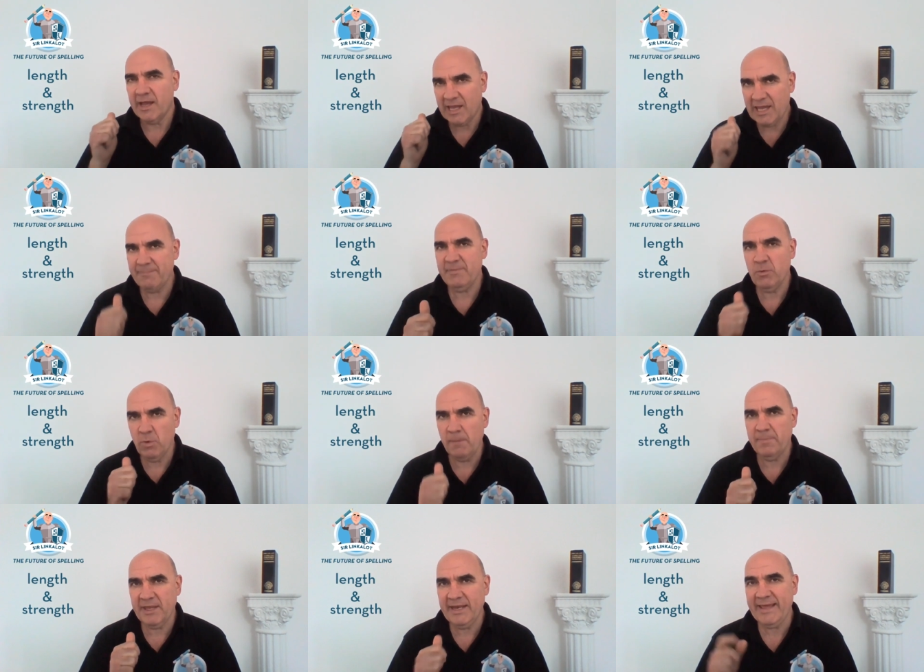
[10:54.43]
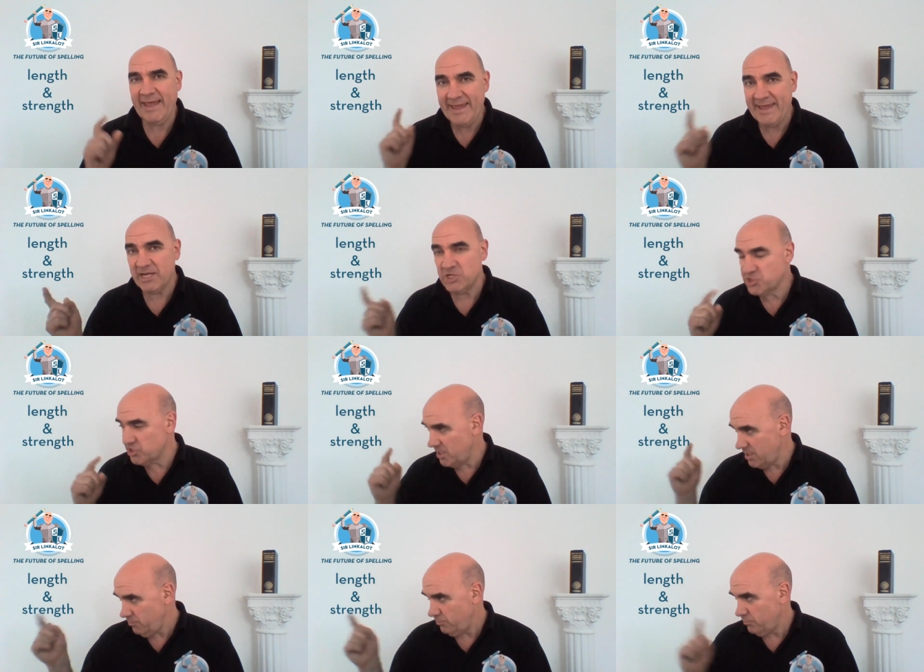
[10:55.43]
give me a word beginning
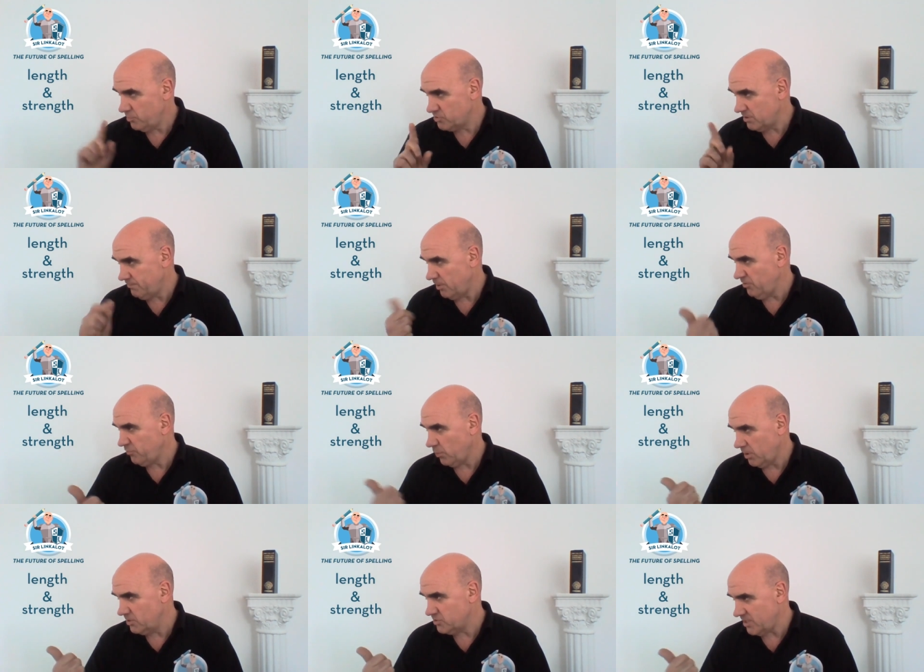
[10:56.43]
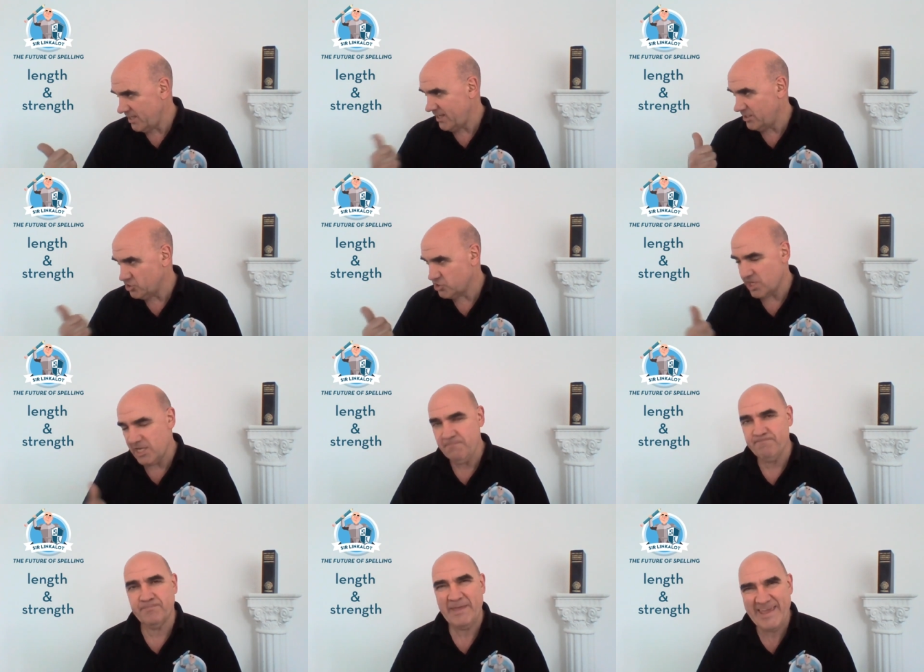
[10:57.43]
ENG, which is in both words,
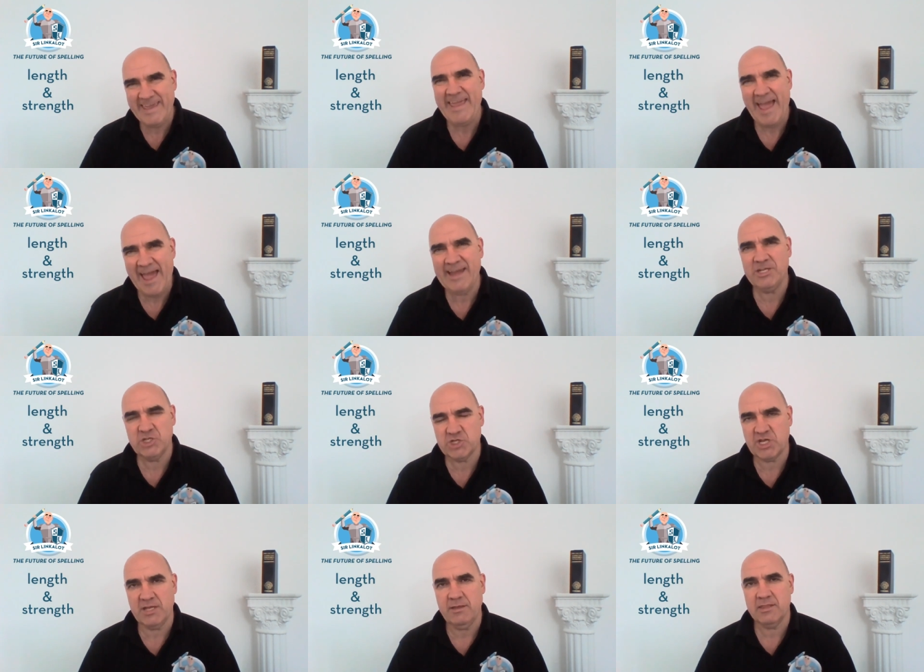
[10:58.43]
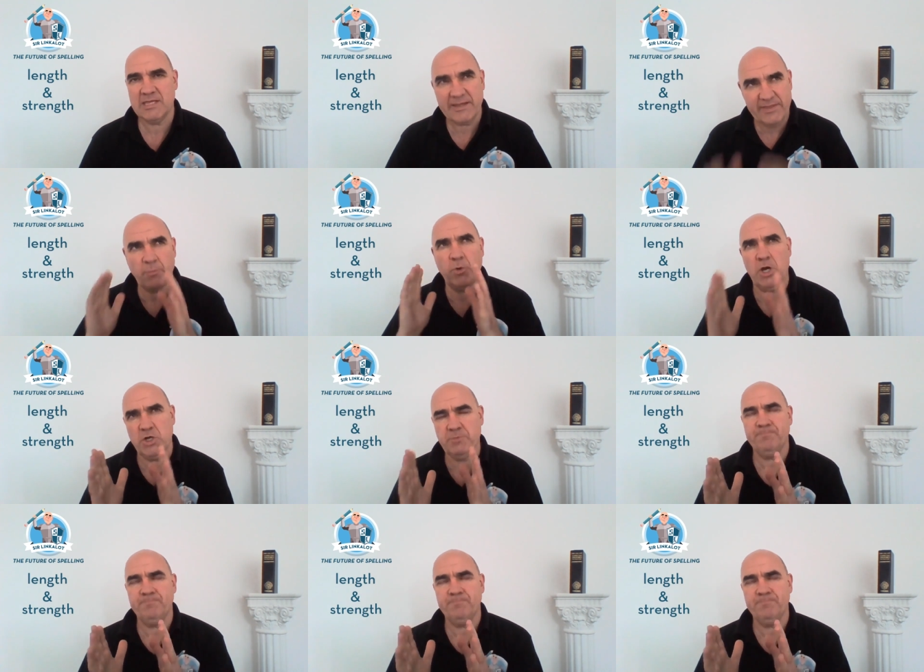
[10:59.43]
ENG, ENG. Think of that word.